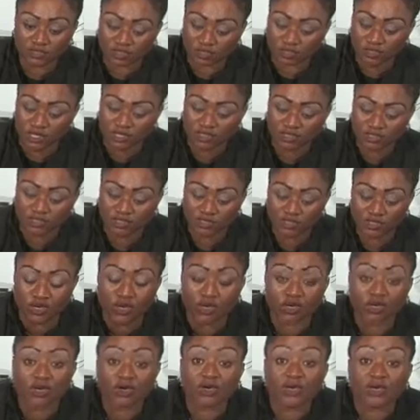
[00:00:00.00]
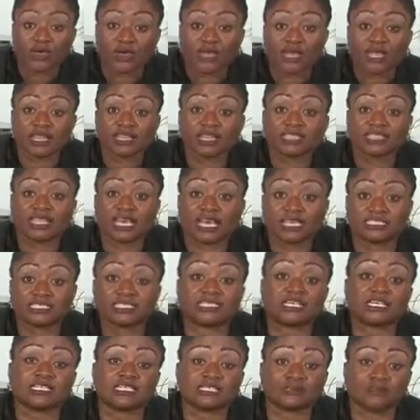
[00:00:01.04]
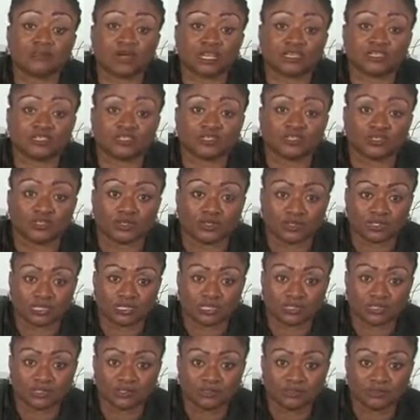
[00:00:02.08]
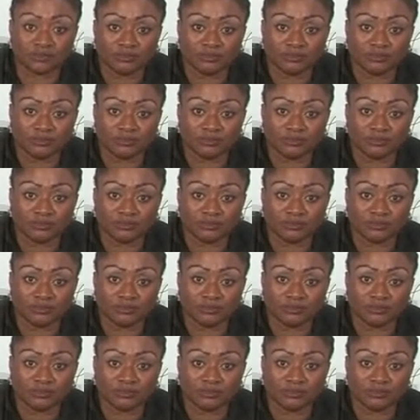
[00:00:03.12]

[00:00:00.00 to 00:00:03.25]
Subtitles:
to ensure that it matures.